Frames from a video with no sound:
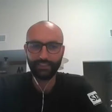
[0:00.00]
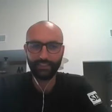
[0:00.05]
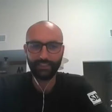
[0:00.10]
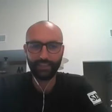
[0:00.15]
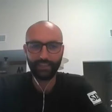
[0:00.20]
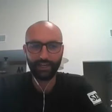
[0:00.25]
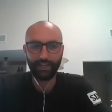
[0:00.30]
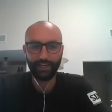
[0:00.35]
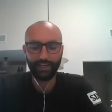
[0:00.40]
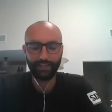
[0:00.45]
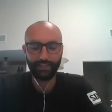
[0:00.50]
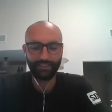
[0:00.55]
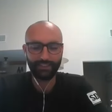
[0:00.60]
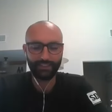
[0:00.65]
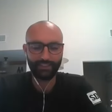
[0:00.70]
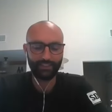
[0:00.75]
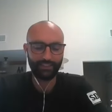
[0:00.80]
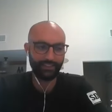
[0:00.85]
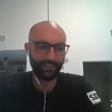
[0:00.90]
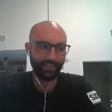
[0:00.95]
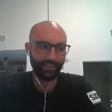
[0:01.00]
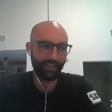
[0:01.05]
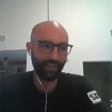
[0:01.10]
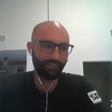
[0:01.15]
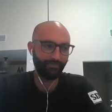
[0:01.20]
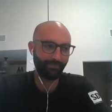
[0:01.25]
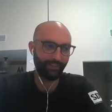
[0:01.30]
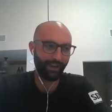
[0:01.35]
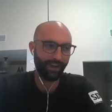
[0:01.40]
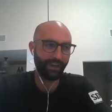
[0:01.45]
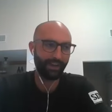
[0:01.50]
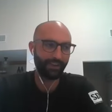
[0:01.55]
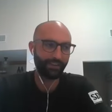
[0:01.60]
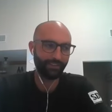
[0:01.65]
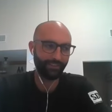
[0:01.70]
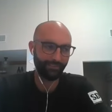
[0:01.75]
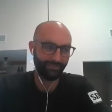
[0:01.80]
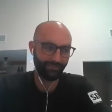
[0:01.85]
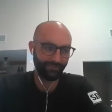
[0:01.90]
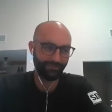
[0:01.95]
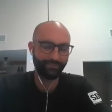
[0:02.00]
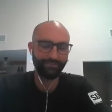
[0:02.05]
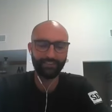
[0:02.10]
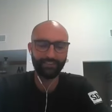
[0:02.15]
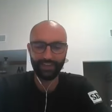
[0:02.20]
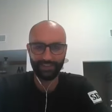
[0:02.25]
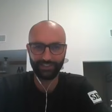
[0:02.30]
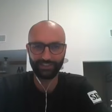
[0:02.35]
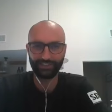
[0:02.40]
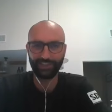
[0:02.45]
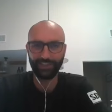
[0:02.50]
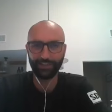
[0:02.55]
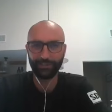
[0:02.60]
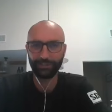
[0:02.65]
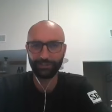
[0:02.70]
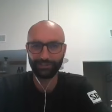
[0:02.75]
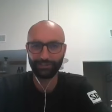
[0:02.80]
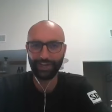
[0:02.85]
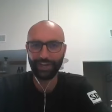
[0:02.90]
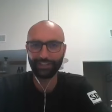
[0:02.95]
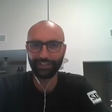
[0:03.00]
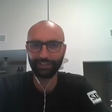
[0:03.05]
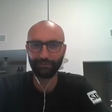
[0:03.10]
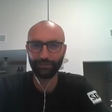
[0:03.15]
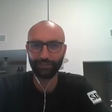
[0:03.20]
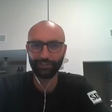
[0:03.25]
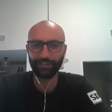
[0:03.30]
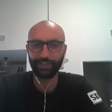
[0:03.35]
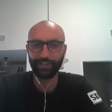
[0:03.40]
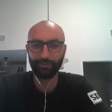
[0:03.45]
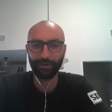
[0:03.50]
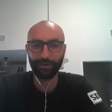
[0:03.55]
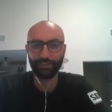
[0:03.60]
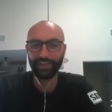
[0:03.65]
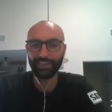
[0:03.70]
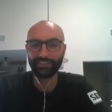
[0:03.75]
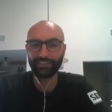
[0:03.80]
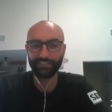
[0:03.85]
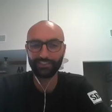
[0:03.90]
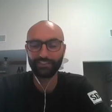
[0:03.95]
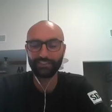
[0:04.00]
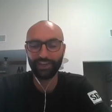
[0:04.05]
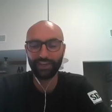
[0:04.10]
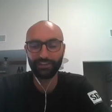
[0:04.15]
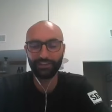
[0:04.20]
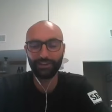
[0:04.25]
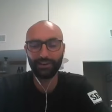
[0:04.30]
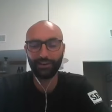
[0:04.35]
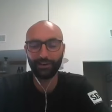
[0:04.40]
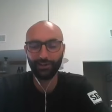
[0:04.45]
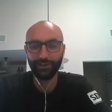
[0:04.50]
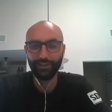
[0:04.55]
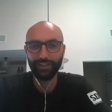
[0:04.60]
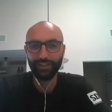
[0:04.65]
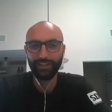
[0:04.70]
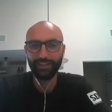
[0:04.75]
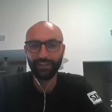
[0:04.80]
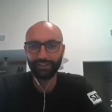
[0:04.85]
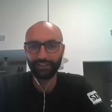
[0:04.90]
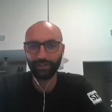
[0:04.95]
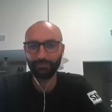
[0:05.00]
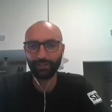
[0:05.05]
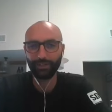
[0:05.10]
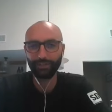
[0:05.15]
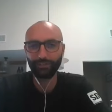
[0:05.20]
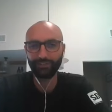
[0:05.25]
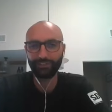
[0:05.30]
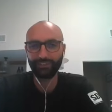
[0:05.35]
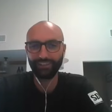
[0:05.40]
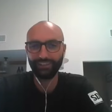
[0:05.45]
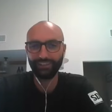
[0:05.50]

yeah. I I yes, I know exactly what you're talking about. That's insane, though. Coming